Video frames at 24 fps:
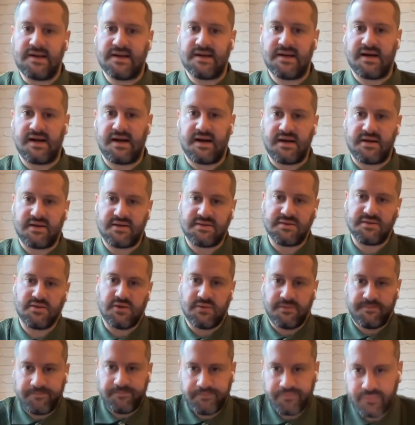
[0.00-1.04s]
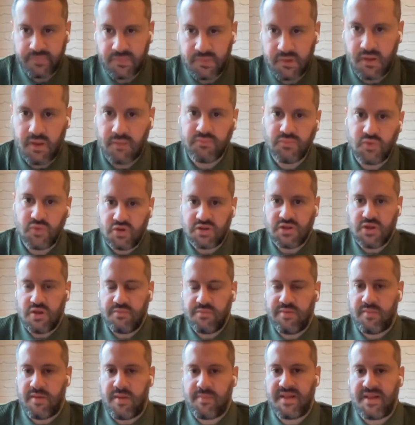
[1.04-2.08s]
look, I'm not going
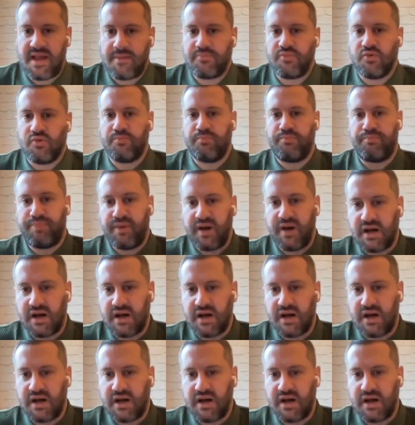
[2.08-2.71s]
to open my black book,